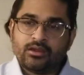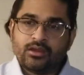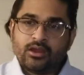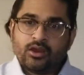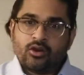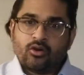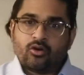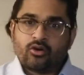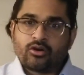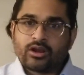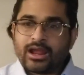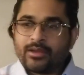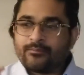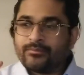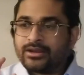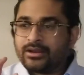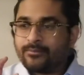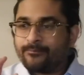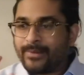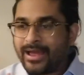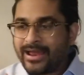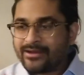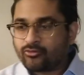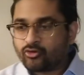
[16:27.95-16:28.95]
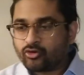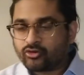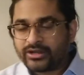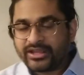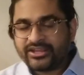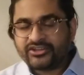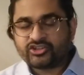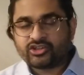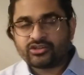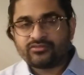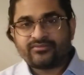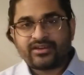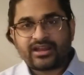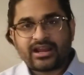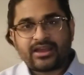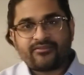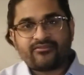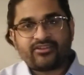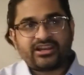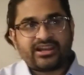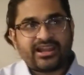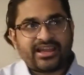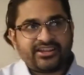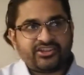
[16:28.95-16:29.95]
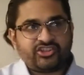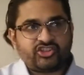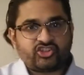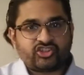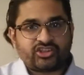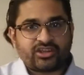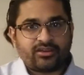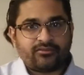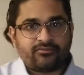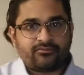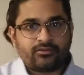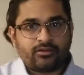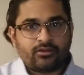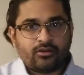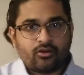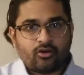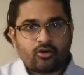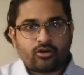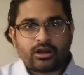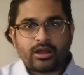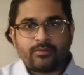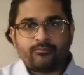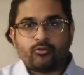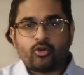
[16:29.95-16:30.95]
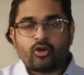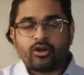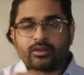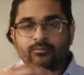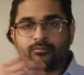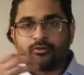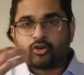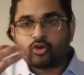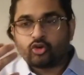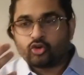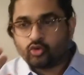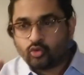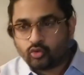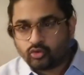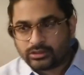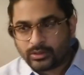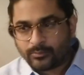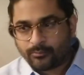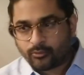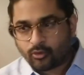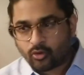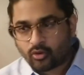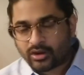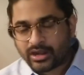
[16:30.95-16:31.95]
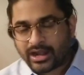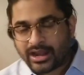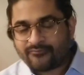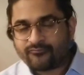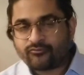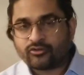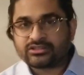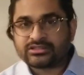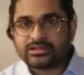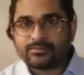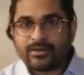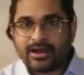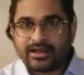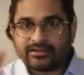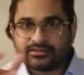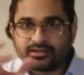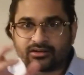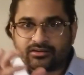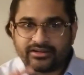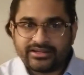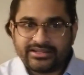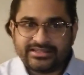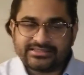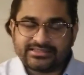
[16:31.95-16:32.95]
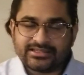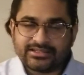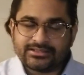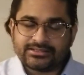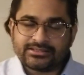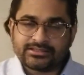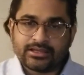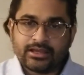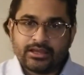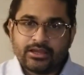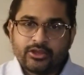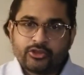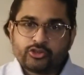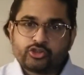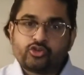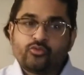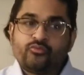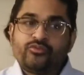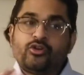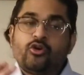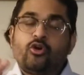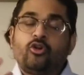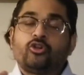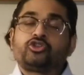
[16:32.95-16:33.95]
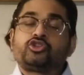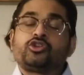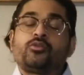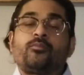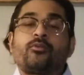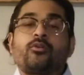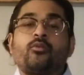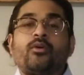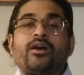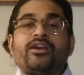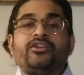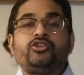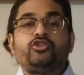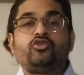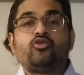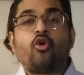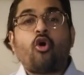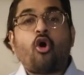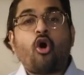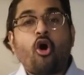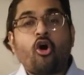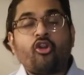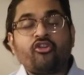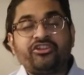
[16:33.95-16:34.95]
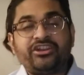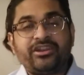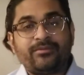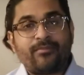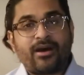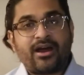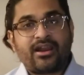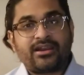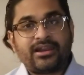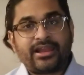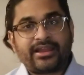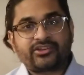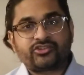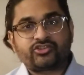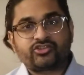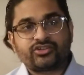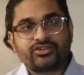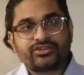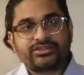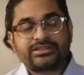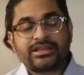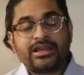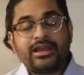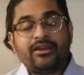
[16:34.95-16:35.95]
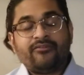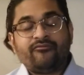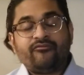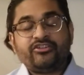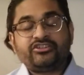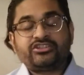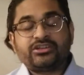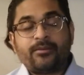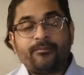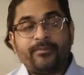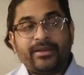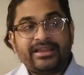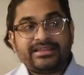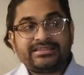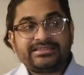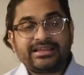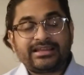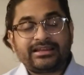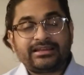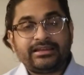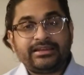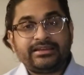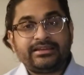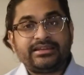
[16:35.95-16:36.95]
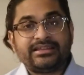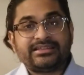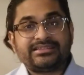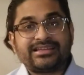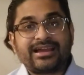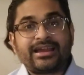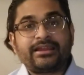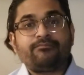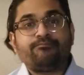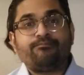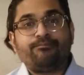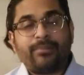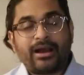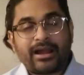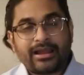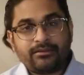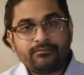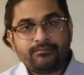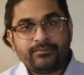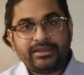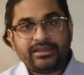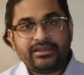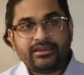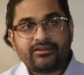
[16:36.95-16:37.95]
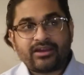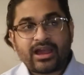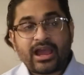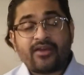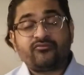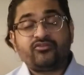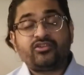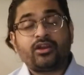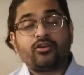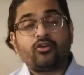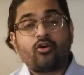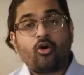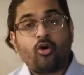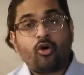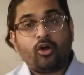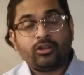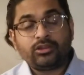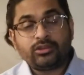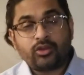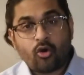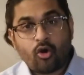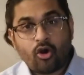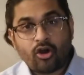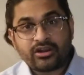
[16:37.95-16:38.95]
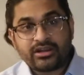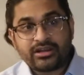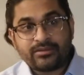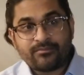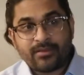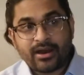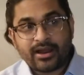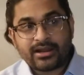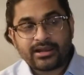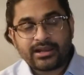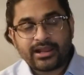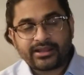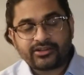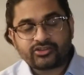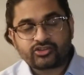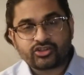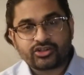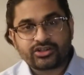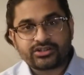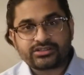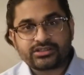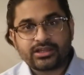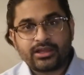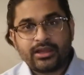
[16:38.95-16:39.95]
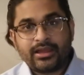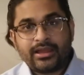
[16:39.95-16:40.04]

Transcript: or I'm in a bad rotation where I have a night shift, or I'm not able to do the program for some other reasons. So we also provide you on-demand lectures, which are basically designed by me. I've done all the on-demand lectures,